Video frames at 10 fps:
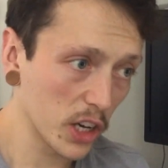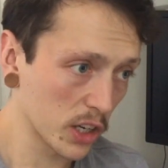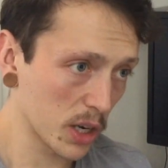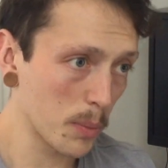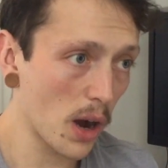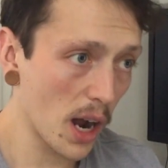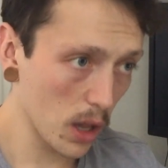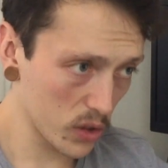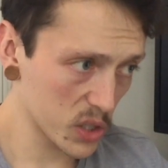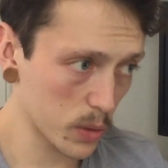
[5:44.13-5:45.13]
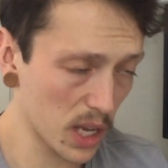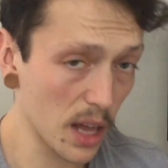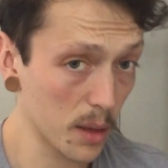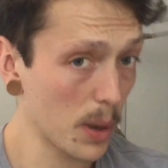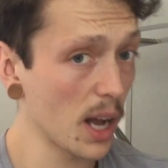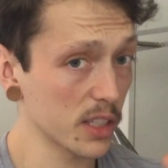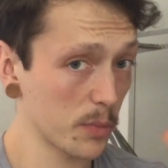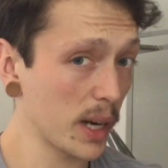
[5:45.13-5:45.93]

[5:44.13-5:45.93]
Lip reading: You can compile this with other parts of